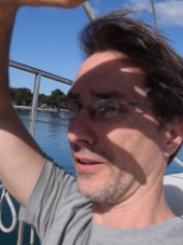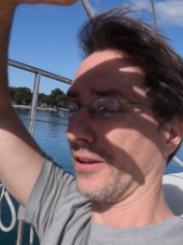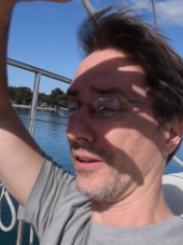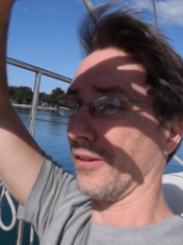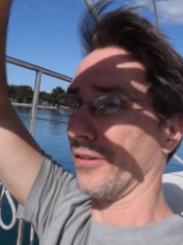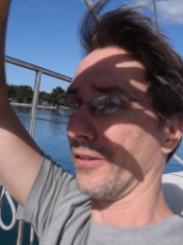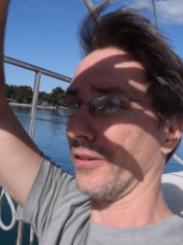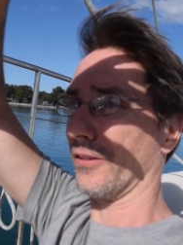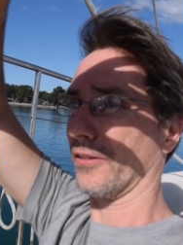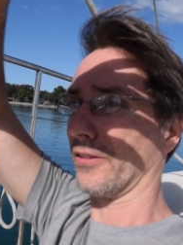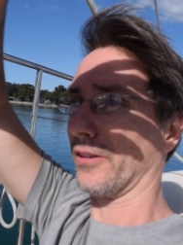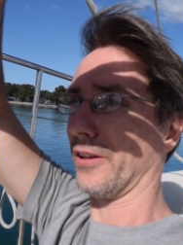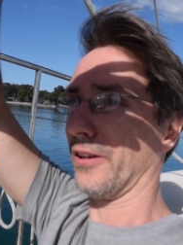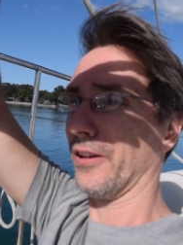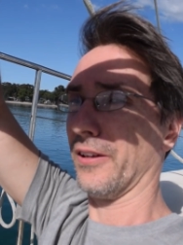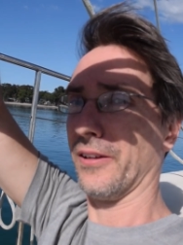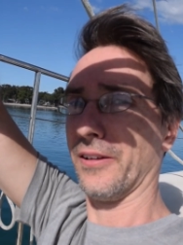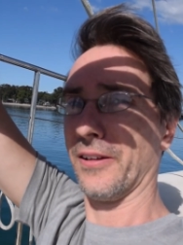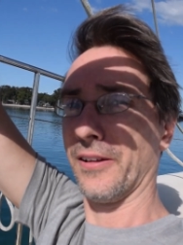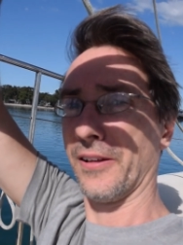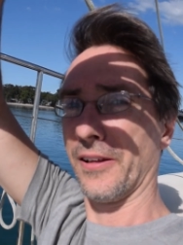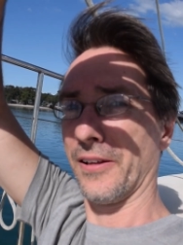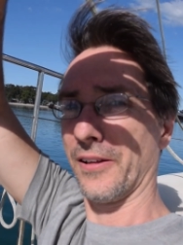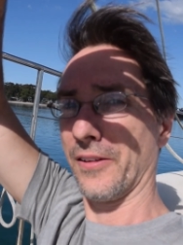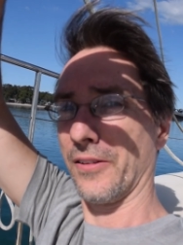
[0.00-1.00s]
in the eyes.
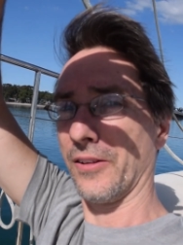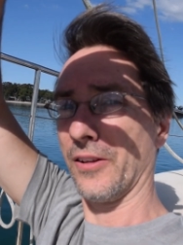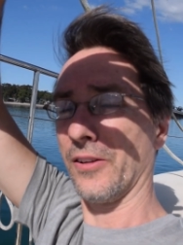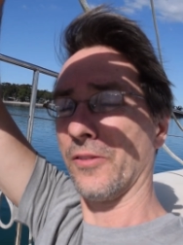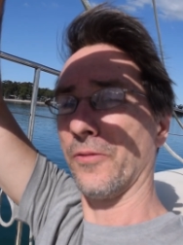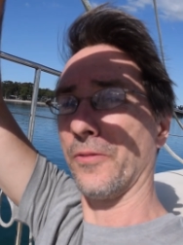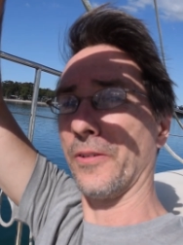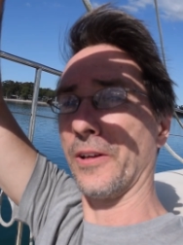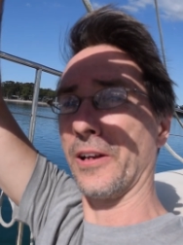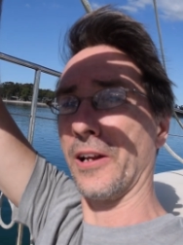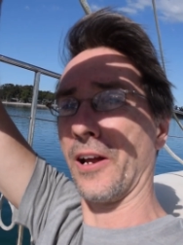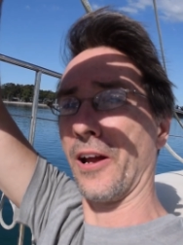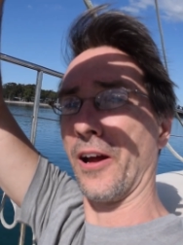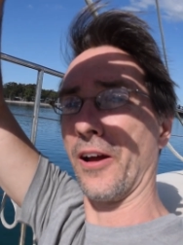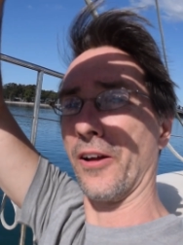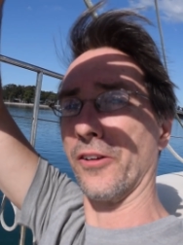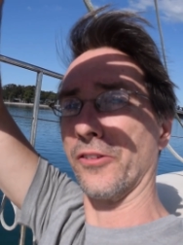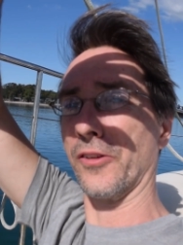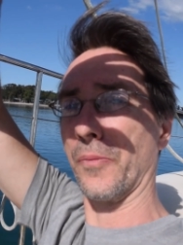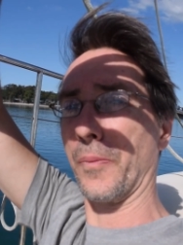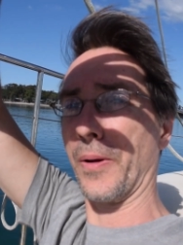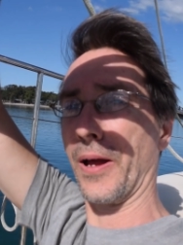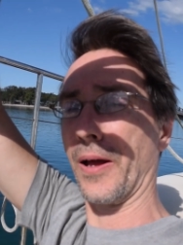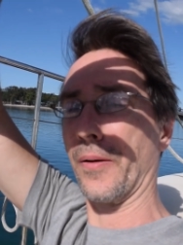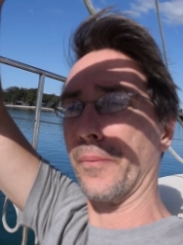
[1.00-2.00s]
This video is
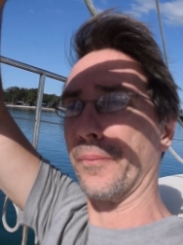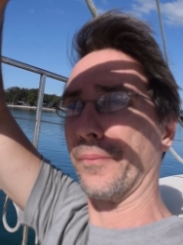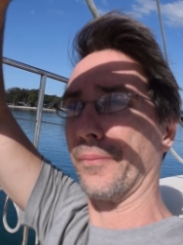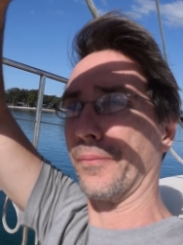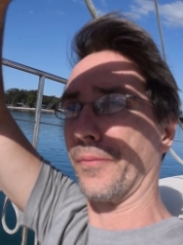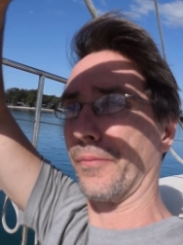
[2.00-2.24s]
about